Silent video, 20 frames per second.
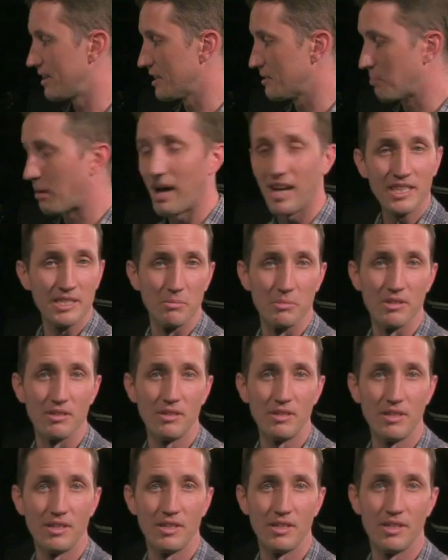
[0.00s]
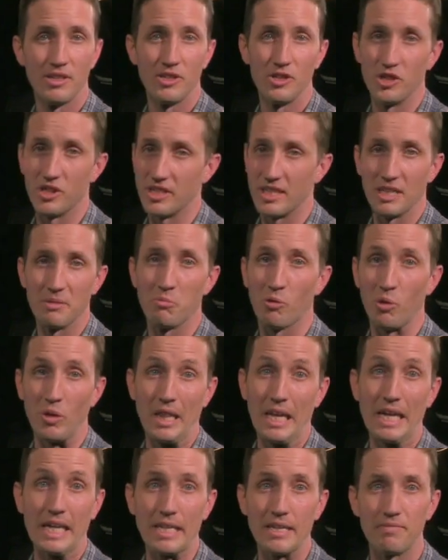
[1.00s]
It's possible. You just need more
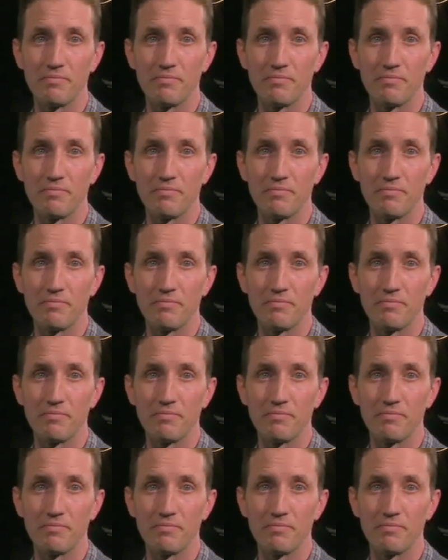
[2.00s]
light.